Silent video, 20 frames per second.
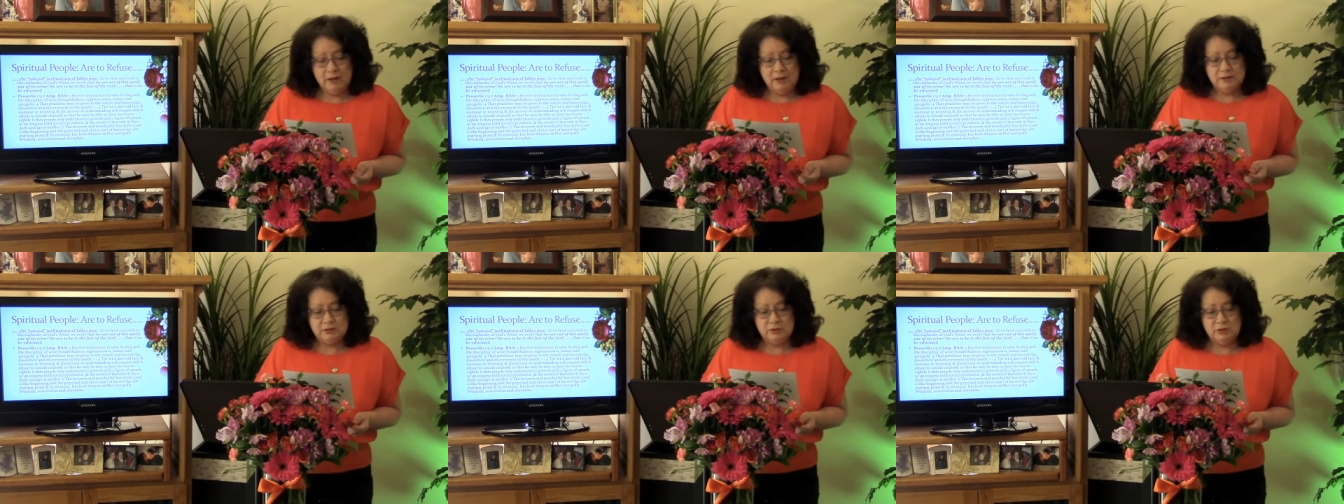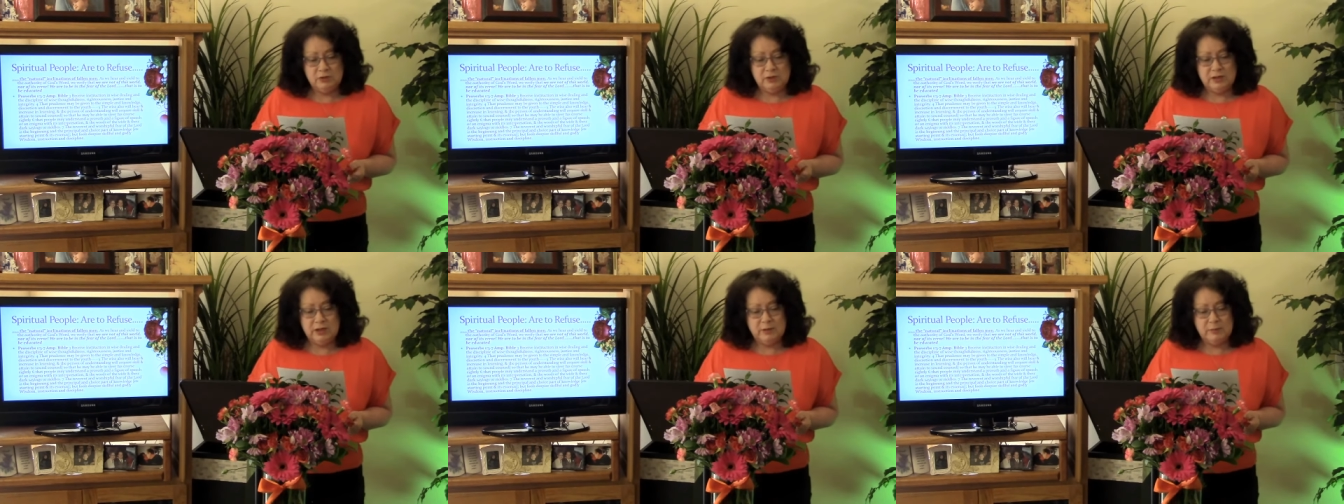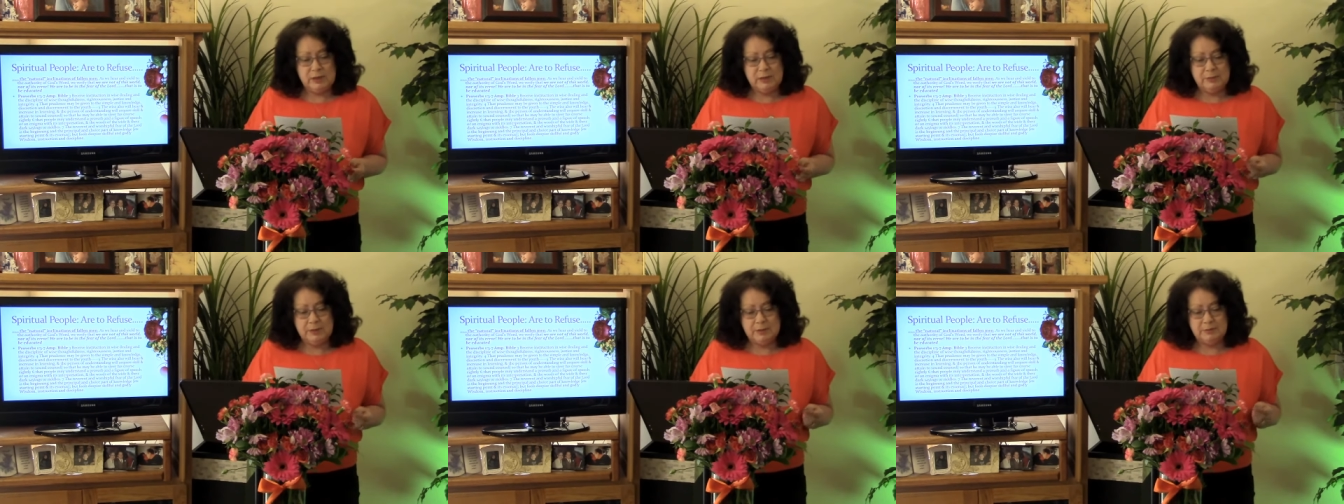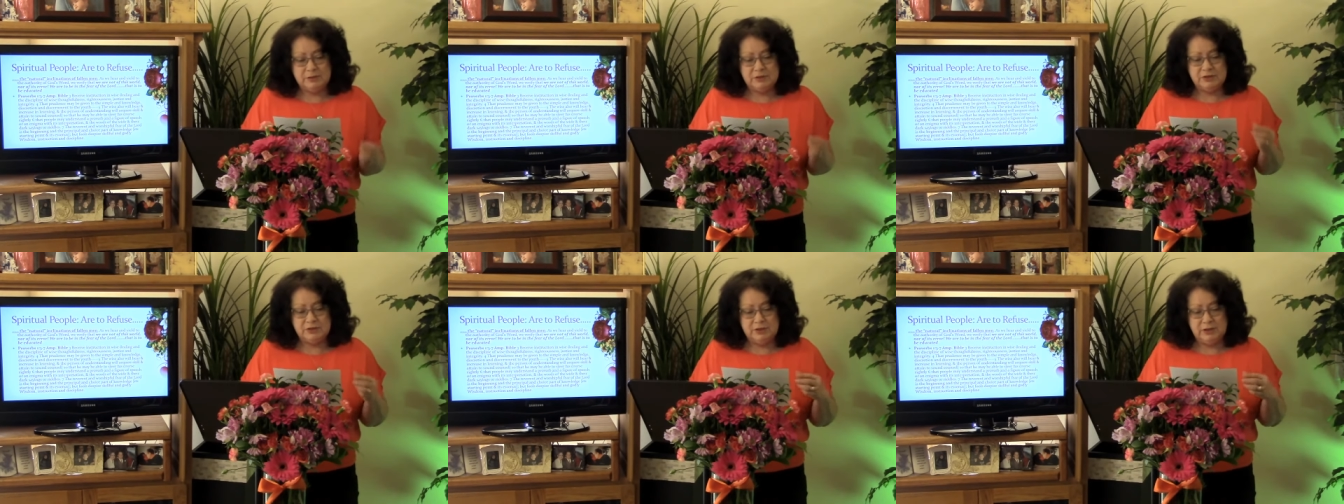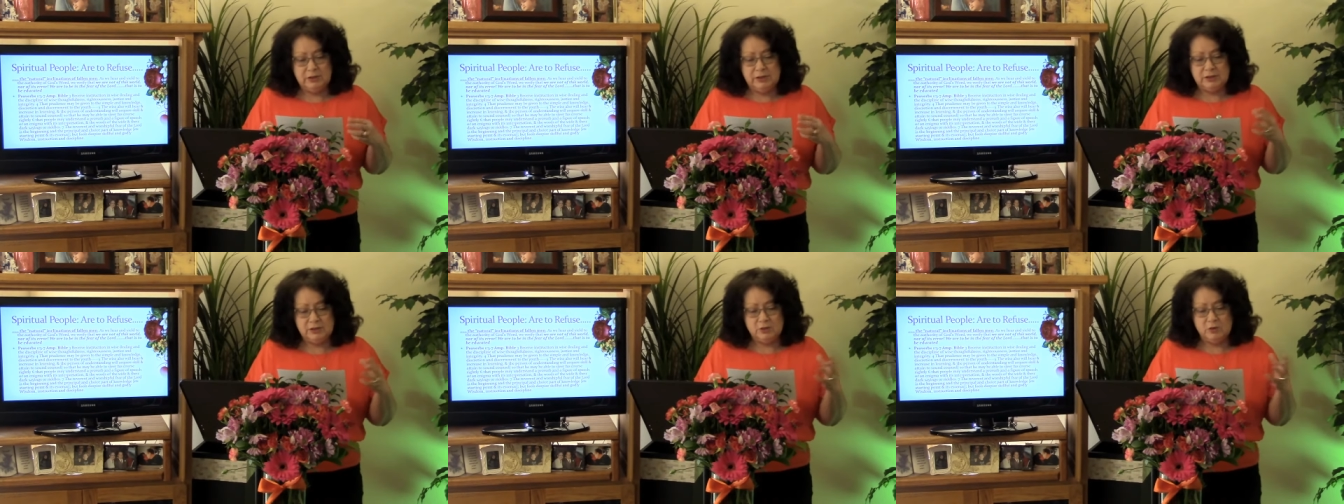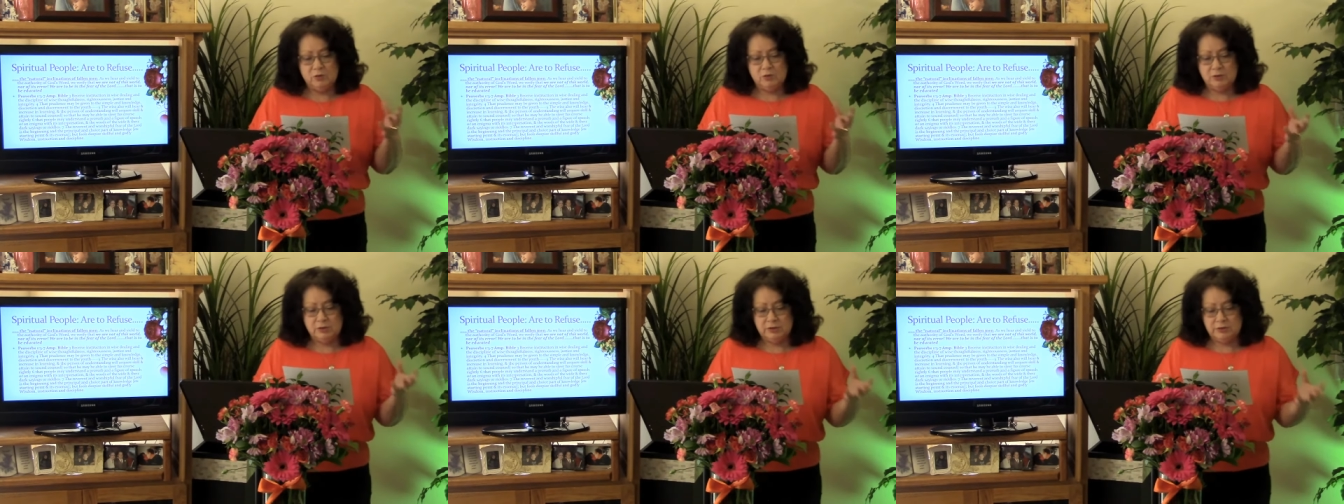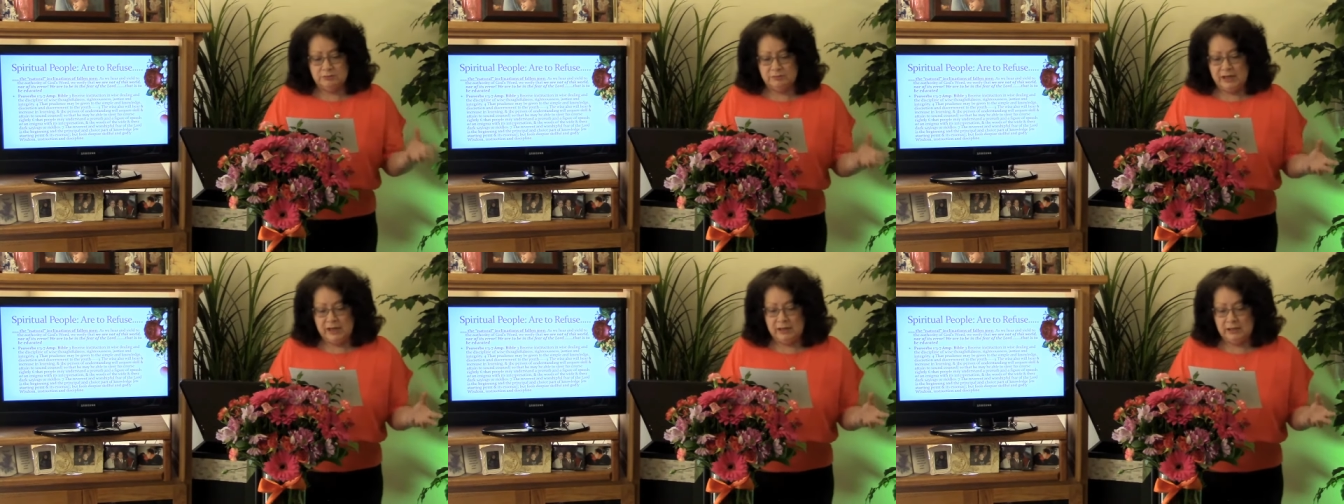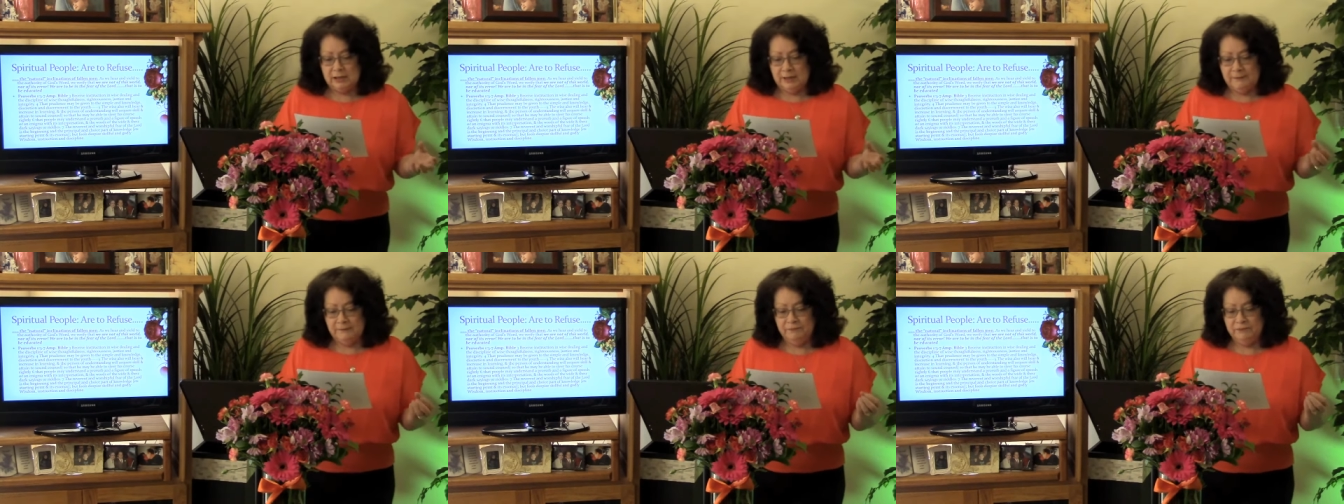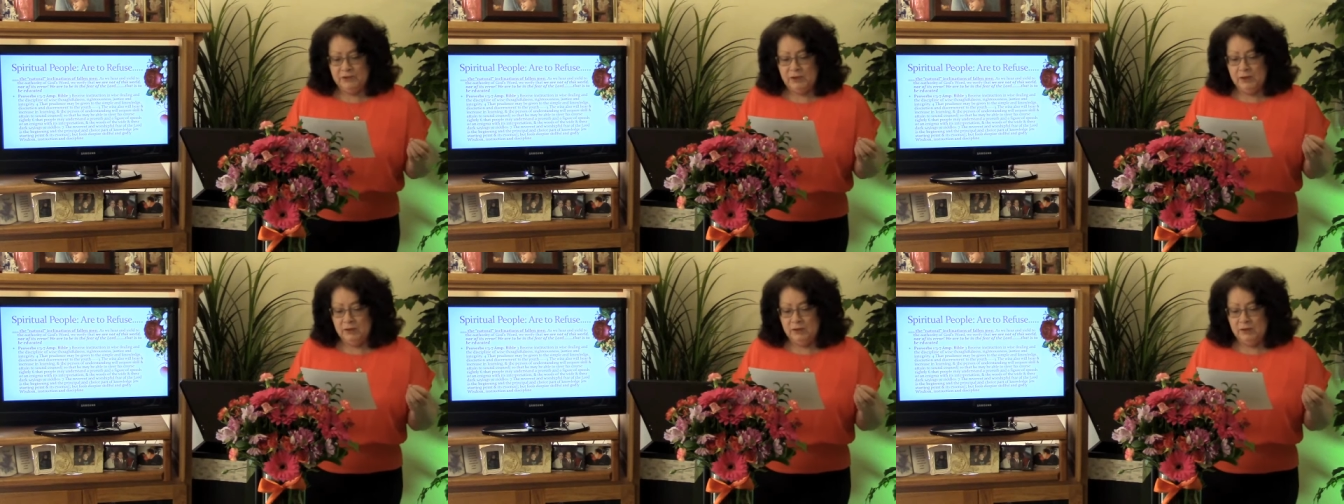so that he may be able to steer his course rightly.